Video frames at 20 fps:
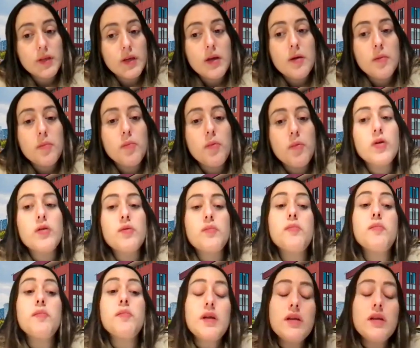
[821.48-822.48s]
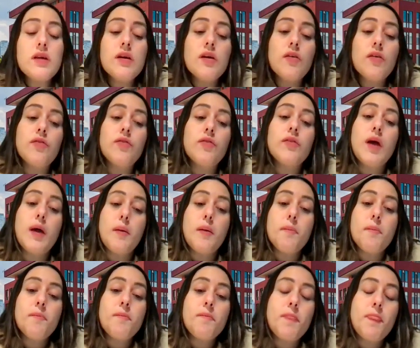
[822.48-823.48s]
but many of
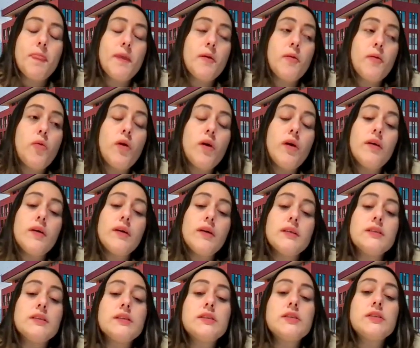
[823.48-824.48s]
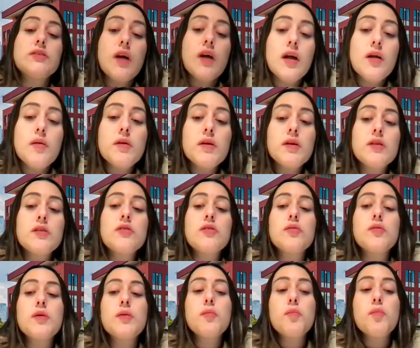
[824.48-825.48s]
them were striving to
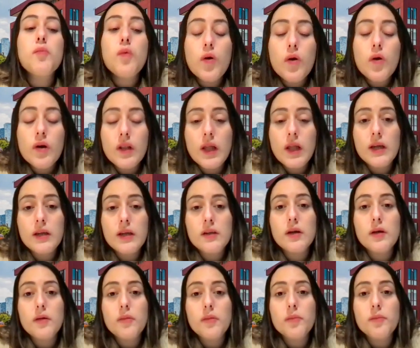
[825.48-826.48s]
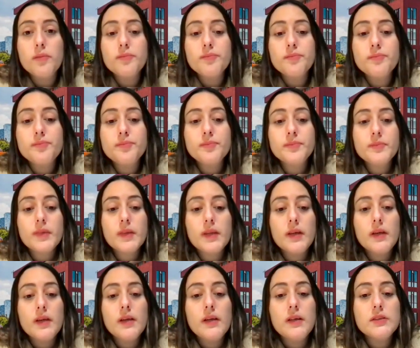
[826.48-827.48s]
be more like them.
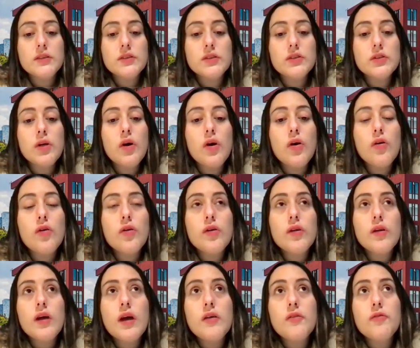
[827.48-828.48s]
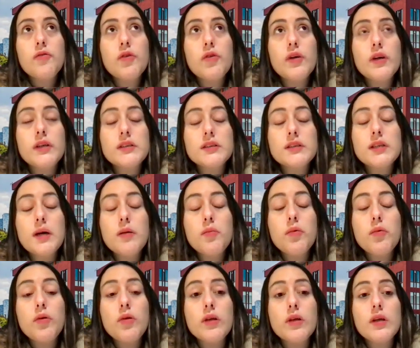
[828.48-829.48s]
So that, for
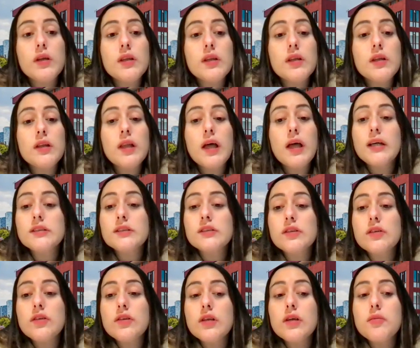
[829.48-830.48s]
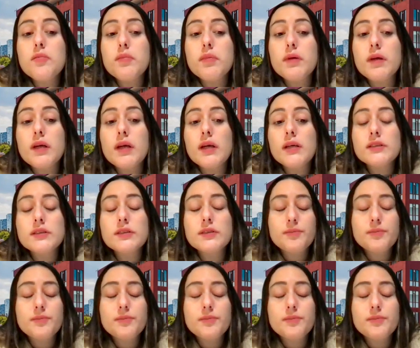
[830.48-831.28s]
example, in the last Olympics,